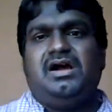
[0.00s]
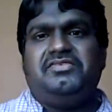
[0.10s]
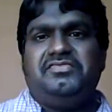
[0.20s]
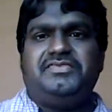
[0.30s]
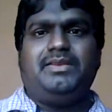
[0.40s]

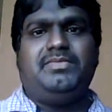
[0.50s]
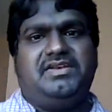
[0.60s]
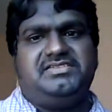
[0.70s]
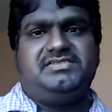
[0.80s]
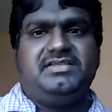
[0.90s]
hour 15
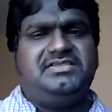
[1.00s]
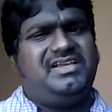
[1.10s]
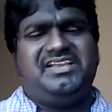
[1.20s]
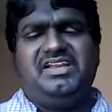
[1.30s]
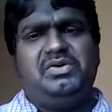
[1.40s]
minutes. I
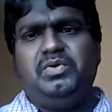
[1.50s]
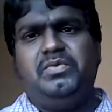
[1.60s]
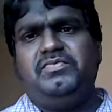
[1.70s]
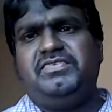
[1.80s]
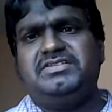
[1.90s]
think I can
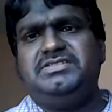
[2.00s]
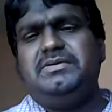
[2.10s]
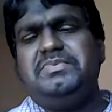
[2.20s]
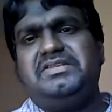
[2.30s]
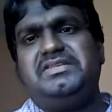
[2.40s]
do
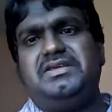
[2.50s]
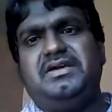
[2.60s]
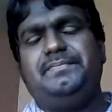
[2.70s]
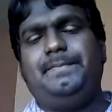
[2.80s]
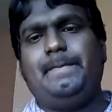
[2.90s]
further, but
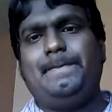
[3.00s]
I